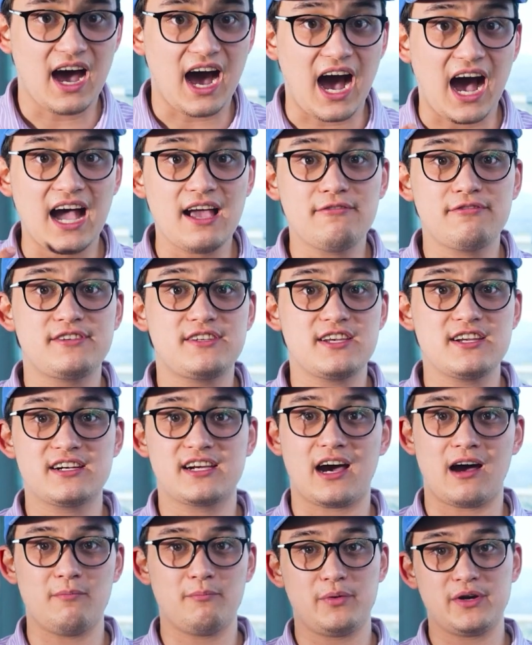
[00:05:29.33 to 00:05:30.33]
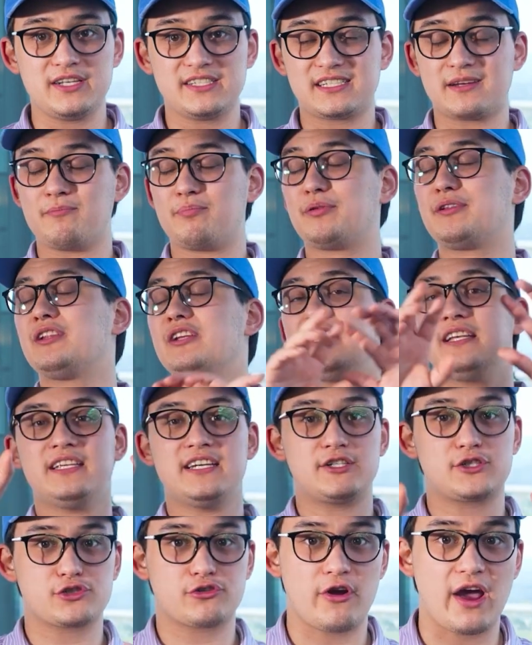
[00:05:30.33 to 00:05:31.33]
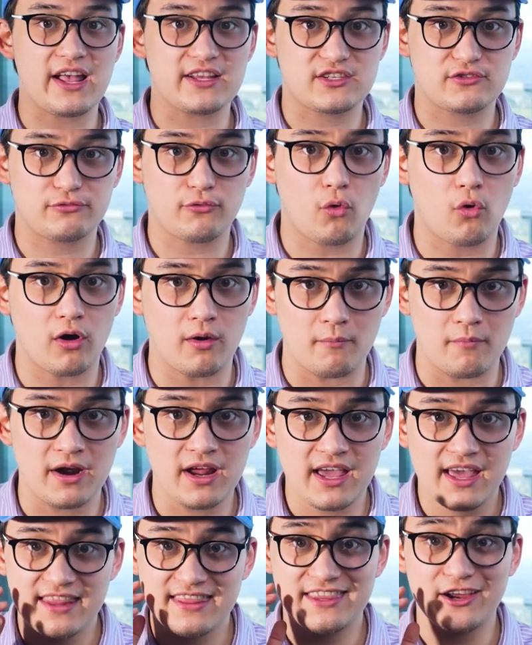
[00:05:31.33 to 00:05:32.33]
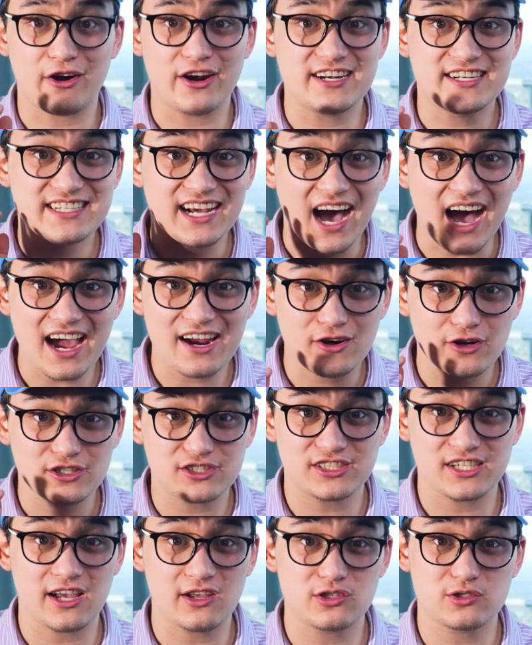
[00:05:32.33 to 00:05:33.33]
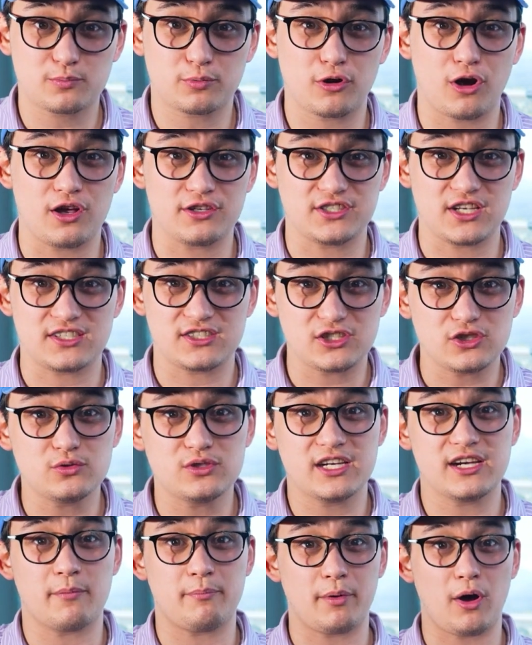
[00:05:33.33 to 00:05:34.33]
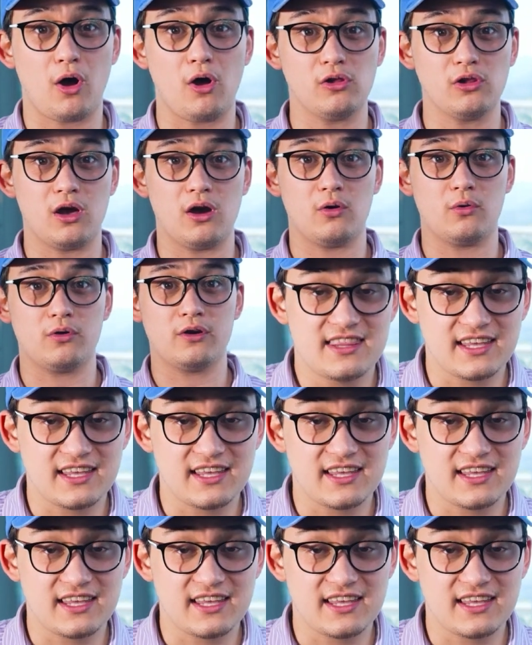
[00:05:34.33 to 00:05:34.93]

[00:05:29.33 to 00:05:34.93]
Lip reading: I've seen companies completely transform their entire sales process using Apollo.